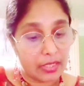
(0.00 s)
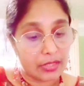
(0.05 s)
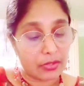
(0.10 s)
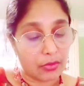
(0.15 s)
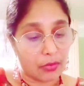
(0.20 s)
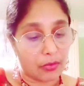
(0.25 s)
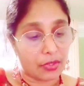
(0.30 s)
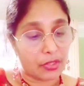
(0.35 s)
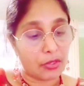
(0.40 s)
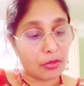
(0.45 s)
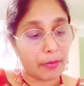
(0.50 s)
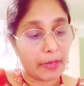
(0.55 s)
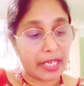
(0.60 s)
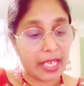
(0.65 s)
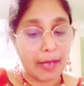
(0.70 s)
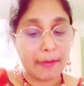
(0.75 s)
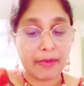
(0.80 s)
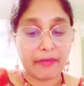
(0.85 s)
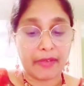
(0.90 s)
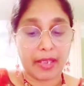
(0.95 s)
So you
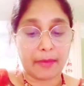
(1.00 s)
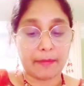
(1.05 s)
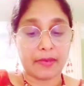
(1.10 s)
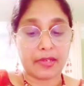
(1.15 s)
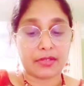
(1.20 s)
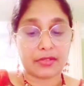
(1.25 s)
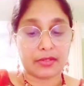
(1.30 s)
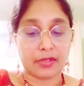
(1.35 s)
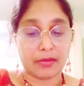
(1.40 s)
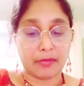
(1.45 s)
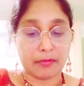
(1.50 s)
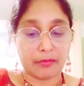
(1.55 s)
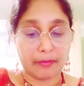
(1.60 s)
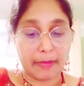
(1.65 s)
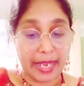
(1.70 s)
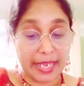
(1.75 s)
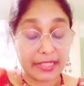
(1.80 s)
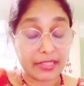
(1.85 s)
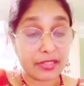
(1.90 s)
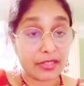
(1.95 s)
become a vibrational
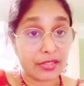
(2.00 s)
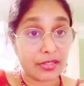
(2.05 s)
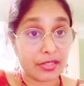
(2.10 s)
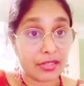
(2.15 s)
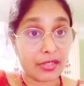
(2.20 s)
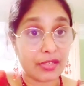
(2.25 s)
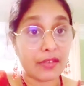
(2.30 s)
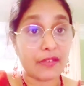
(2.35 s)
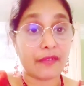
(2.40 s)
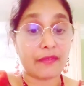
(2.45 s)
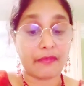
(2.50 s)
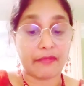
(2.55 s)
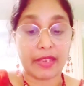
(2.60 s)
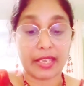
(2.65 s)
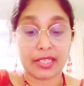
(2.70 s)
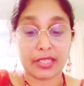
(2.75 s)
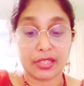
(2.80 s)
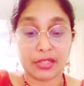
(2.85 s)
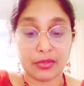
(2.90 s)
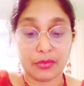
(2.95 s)
match
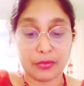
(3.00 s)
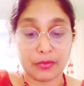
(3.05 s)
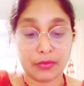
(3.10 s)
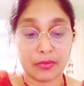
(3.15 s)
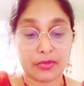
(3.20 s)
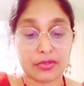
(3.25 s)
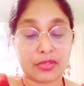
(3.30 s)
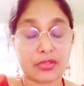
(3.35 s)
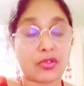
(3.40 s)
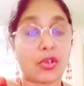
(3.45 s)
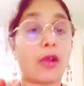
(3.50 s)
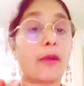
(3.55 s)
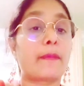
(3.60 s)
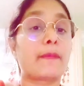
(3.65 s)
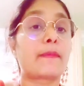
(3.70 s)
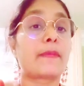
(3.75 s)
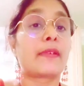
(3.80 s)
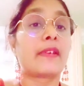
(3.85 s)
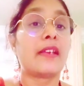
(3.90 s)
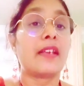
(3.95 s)
when you
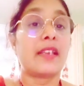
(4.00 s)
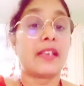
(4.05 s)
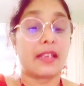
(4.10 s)
stop